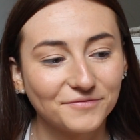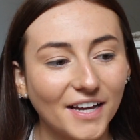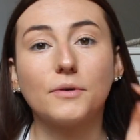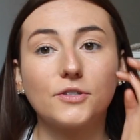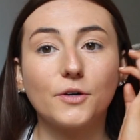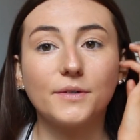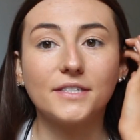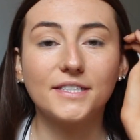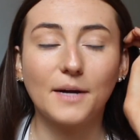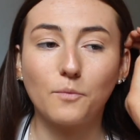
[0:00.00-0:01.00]
Supposed to go
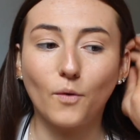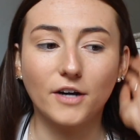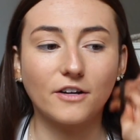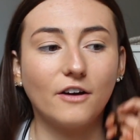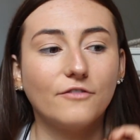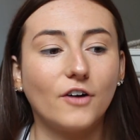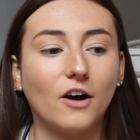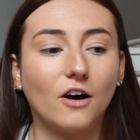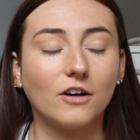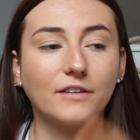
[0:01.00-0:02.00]
into step 1 of
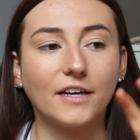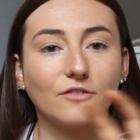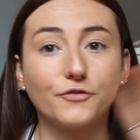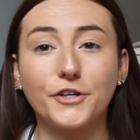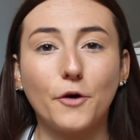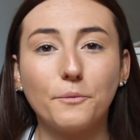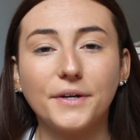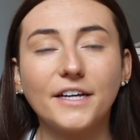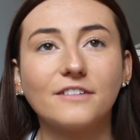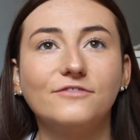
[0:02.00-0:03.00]
our like
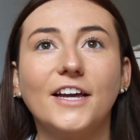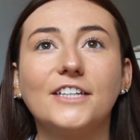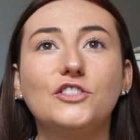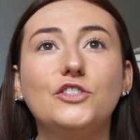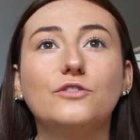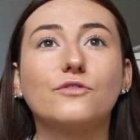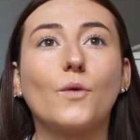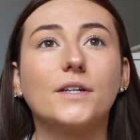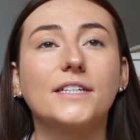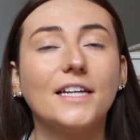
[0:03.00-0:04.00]
reopening phase June
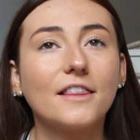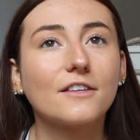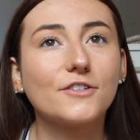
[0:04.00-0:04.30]
14th,